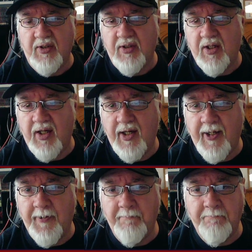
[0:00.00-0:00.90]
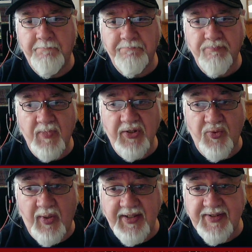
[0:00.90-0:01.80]
The
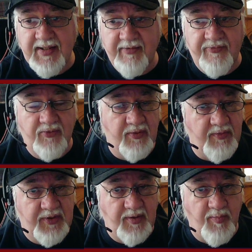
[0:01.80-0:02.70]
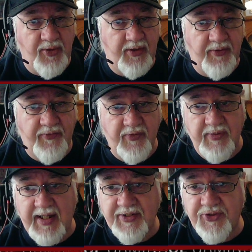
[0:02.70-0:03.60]
waste level can burn through
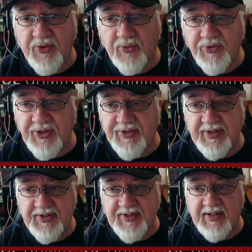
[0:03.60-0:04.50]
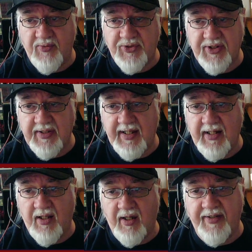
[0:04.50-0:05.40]
their torches, extinguishing their
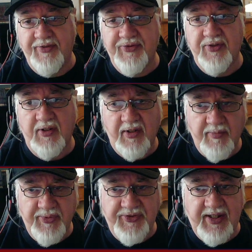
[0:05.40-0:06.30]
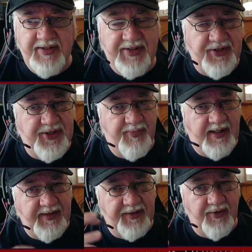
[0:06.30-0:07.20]
lights, percentage
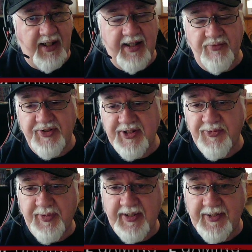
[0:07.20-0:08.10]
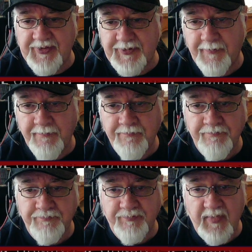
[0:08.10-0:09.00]
depending on how deep it is.
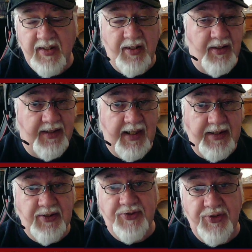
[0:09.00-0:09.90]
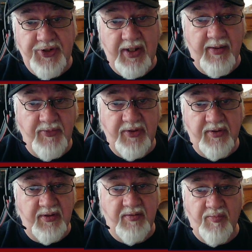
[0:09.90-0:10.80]
And again, as a GM, you
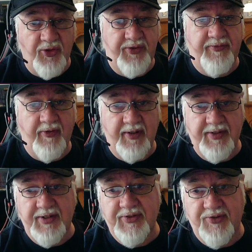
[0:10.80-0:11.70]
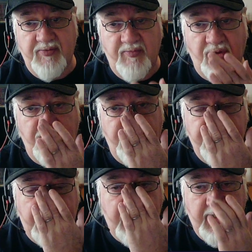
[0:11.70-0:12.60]
can modify this and
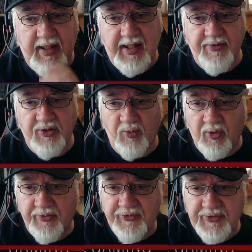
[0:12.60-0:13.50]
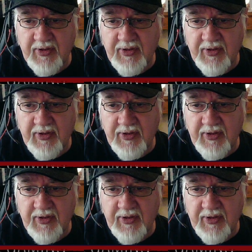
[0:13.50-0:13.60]
monitor it how you want.